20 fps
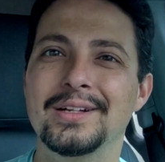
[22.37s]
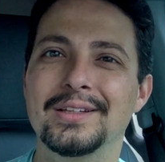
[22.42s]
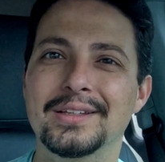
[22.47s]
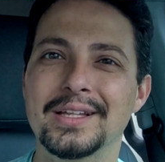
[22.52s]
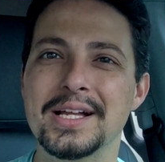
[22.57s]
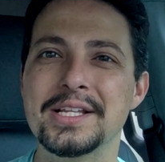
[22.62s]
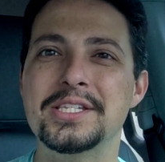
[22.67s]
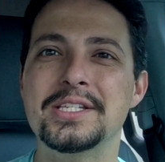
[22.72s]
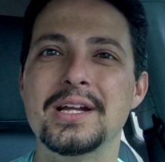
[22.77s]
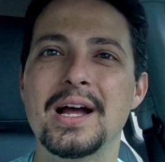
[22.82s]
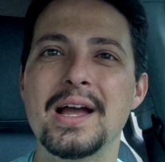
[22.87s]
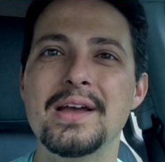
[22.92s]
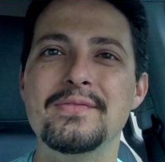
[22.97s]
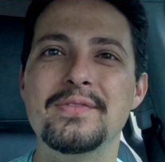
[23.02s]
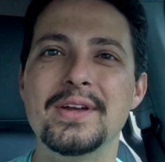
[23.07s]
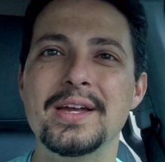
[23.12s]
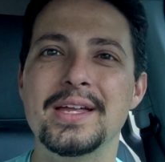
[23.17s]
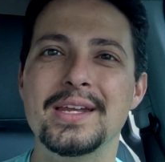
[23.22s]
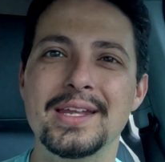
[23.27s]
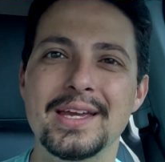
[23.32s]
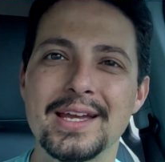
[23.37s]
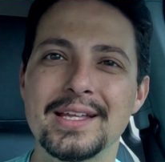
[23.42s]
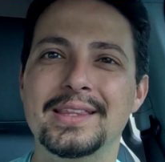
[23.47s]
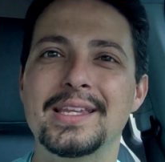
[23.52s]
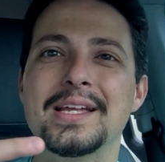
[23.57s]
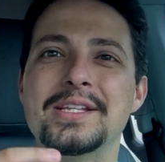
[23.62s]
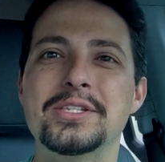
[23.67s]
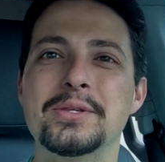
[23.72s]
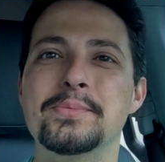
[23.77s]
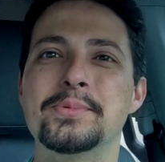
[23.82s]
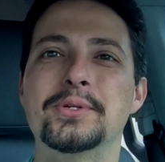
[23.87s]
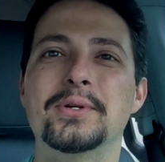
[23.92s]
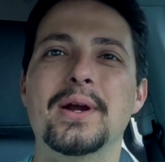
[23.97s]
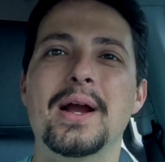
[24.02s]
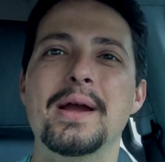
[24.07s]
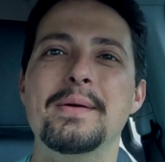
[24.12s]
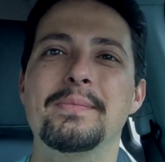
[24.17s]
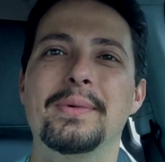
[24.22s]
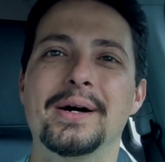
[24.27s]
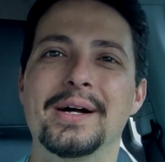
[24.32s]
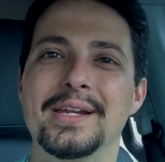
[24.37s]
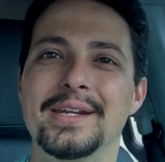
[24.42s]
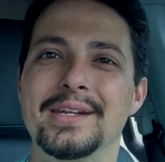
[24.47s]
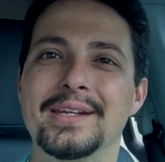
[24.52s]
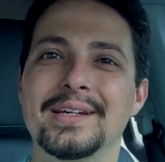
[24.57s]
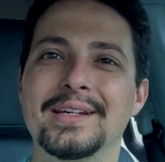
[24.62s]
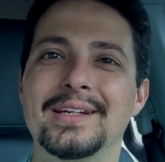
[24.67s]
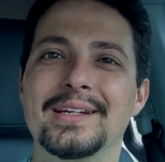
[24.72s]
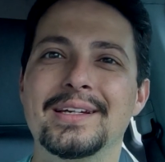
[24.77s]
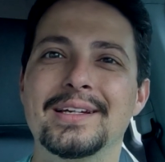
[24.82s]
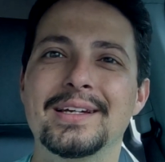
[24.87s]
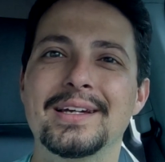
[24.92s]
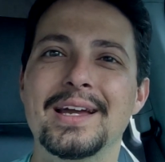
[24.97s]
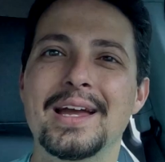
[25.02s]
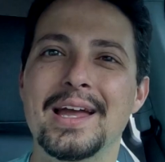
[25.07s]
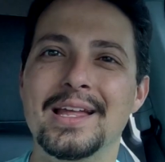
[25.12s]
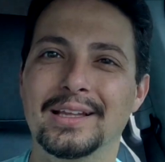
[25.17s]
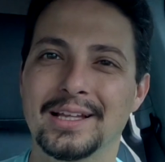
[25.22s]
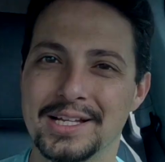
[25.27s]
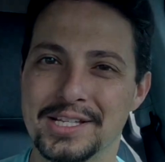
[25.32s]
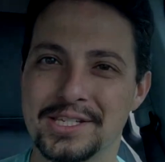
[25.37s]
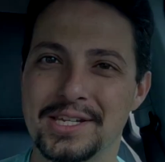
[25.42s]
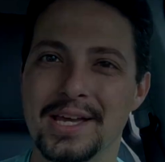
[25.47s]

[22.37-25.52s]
Let's dive in, hit that subscribe button, and let's